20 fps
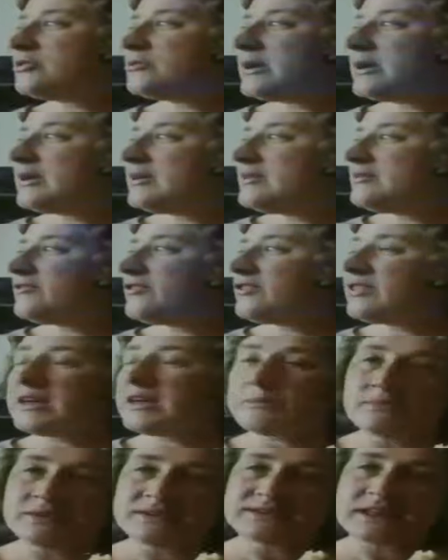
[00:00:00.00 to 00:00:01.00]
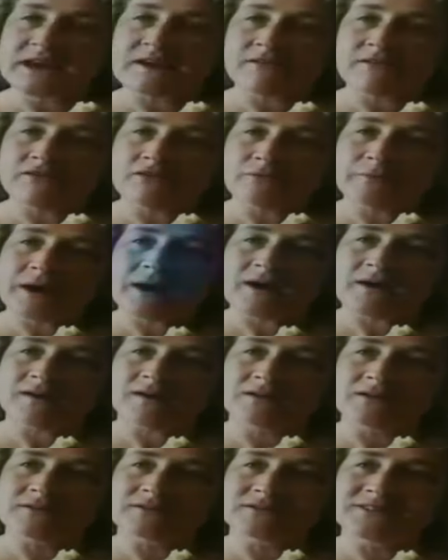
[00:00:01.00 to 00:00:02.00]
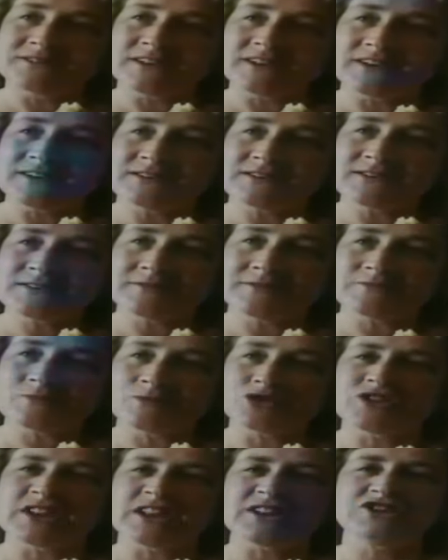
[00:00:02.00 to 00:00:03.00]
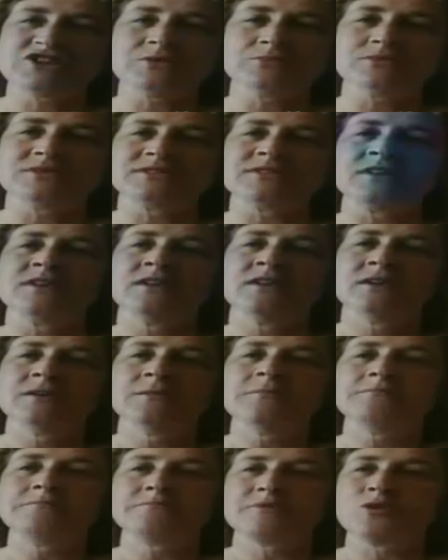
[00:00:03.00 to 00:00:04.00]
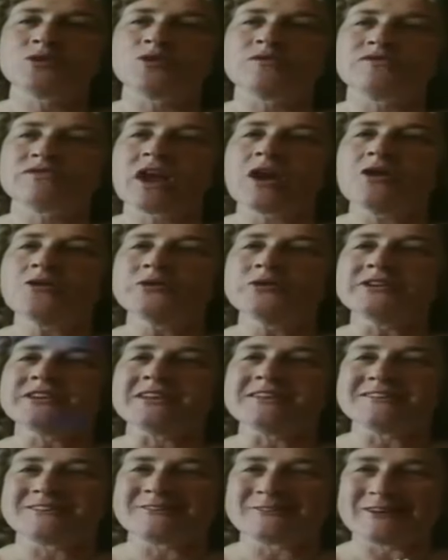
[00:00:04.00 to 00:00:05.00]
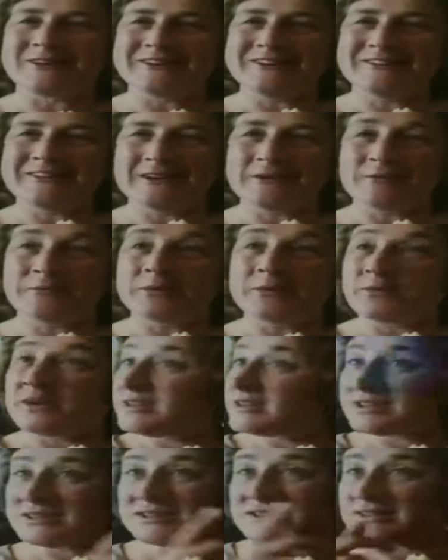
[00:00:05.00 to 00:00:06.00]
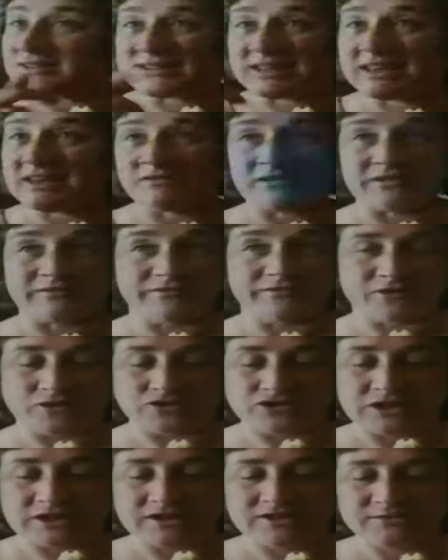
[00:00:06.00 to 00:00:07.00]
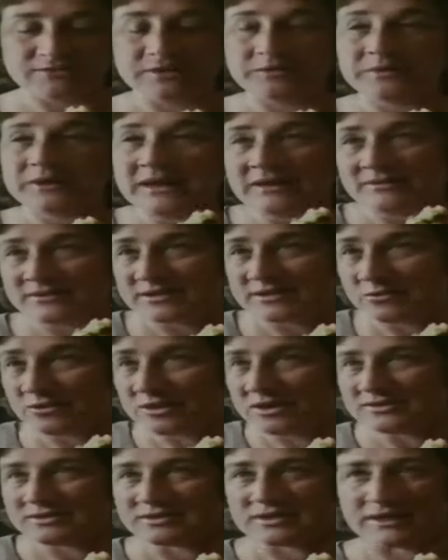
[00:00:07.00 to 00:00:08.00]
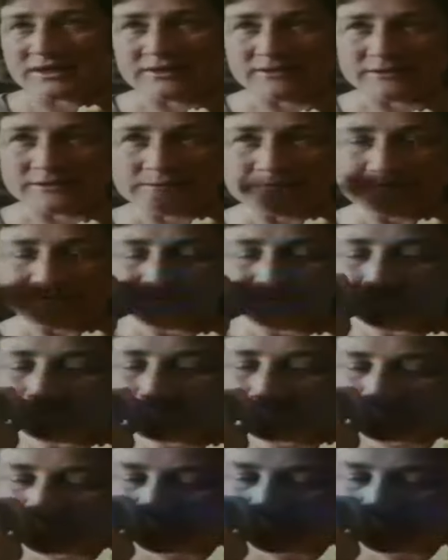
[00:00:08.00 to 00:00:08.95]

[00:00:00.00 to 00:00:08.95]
She went in for the Miss Arundel Park contest. Oh, yeah. I think she was sort of goaded into it, you know. Yeah, but we she... didn't see her, unfortunately, because we went out somewhere else that night. Mm.